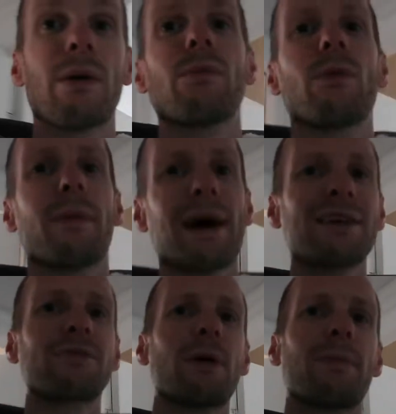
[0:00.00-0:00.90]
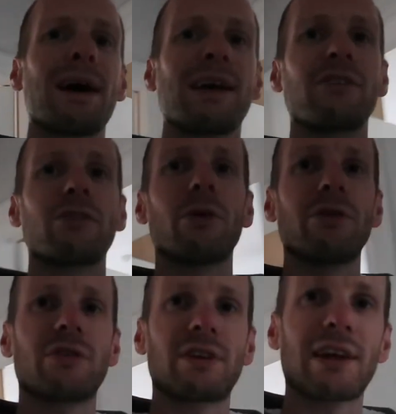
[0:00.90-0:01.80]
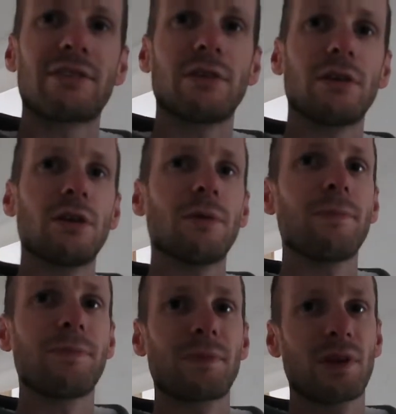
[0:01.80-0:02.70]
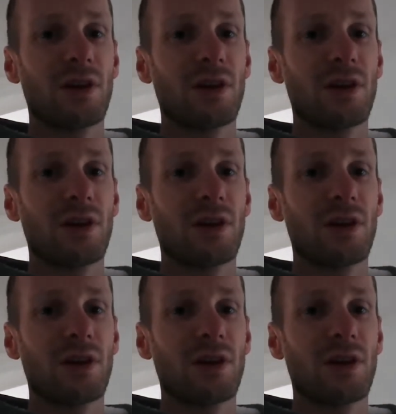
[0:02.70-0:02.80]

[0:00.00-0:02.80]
My bike, my bike is going to get um,